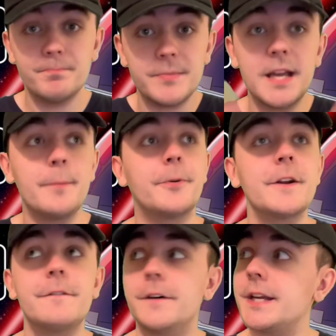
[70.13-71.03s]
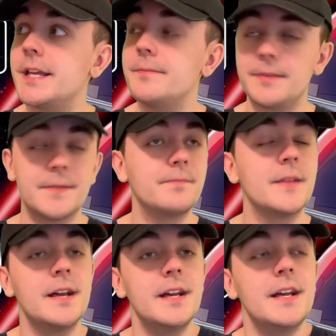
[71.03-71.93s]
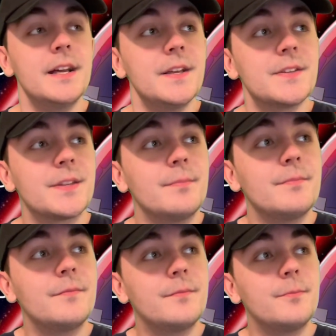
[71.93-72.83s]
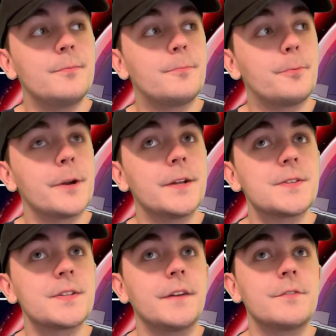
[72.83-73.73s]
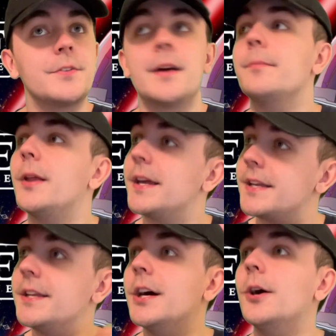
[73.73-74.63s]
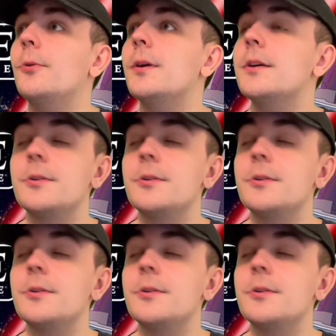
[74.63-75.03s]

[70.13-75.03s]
Yeah, pretty funny, and some pretty good stuff to them, like, you know,